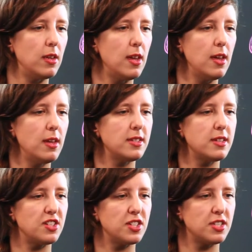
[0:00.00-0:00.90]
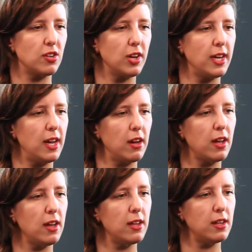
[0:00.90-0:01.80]
And it's not just a granny
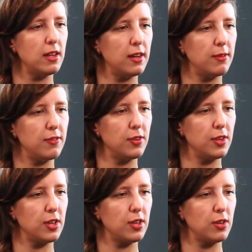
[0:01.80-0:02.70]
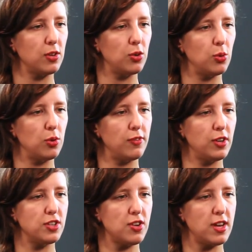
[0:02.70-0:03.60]
haircut. A lot of really cool, very
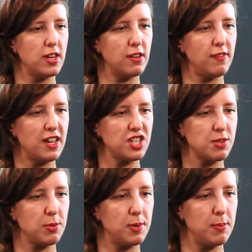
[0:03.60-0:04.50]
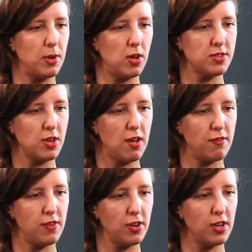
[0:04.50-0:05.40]
trendy and fashionable people also have
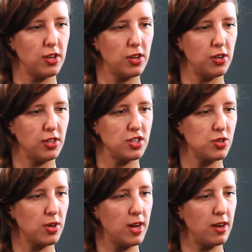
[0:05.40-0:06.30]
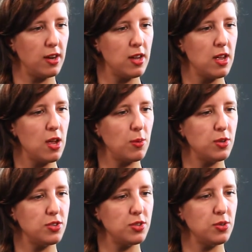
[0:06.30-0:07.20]
very curly short hair. When you
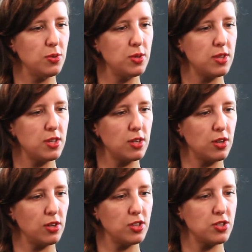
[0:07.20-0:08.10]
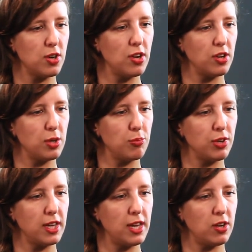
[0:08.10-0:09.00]
do the curly short hair, you're going to bring
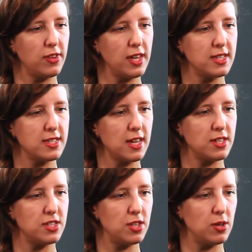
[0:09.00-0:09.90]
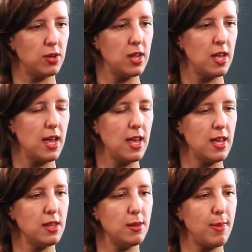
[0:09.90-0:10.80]
it in on the inside too.
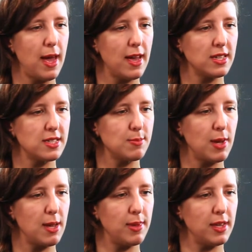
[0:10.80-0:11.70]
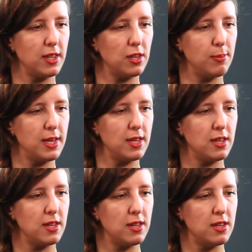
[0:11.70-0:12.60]
And the bangs might be a little bit
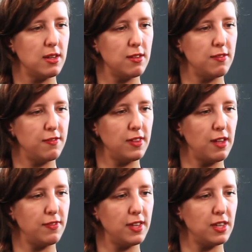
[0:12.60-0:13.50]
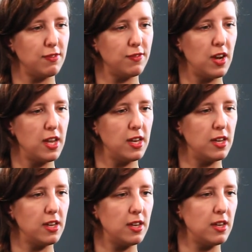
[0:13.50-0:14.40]
fluffy in the front.
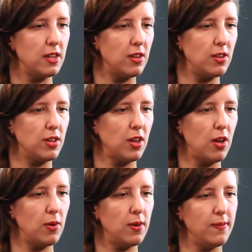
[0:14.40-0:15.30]
There you go.